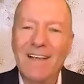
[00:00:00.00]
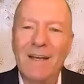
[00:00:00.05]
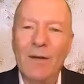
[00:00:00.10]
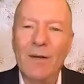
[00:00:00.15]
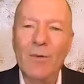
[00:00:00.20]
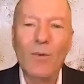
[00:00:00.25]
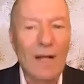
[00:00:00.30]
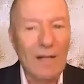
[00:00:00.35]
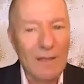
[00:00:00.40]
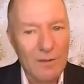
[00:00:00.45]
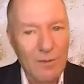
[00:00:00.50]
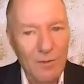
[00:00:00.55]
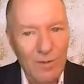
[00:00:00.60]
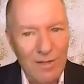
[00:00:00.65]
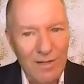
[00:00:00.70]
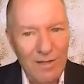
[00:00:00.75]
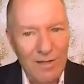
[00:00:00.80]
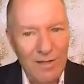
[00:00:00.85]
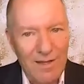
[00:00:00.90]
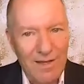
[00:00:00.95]
And while
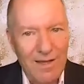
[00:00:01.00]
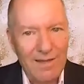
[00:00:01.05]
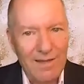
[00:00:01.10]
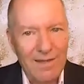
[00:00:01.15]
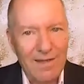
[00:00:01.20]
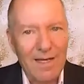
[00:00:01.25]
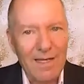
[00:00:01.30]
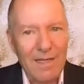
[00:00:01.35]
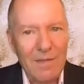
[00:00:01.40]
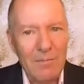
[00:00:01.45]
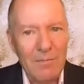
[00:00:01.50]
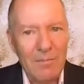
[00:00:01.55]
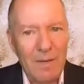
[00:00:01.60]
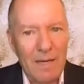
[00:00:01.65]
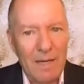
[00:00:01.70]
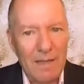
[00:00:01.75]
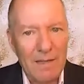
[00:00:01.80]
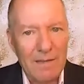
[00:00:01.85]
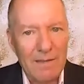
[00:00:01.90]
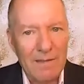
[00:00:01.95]
doing that, I
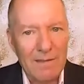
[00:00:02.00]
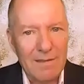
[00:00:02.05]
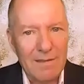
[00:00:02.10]
met